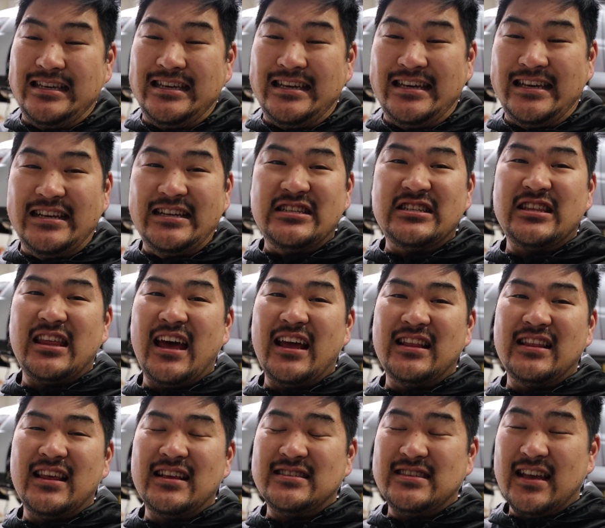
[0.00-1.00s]
Yeesh,
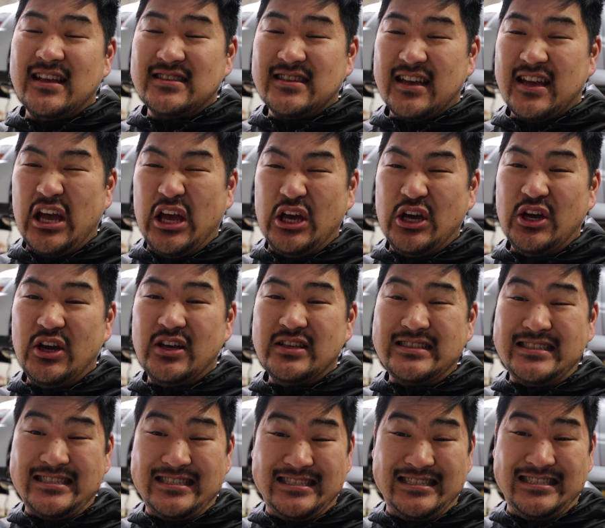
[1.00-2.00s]
that sounds like it
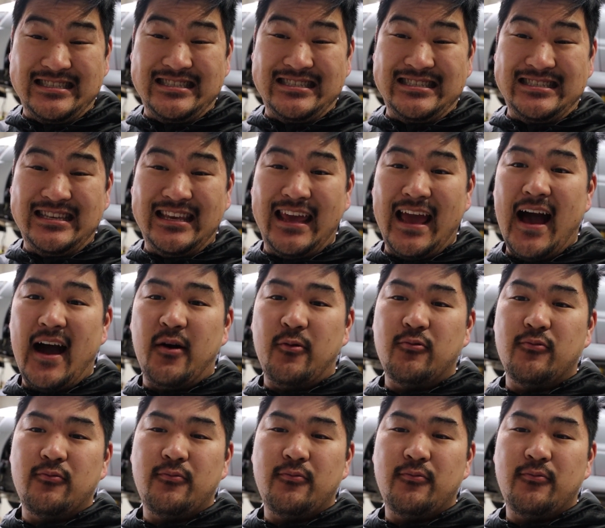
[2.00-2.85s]
hurts. Yeah.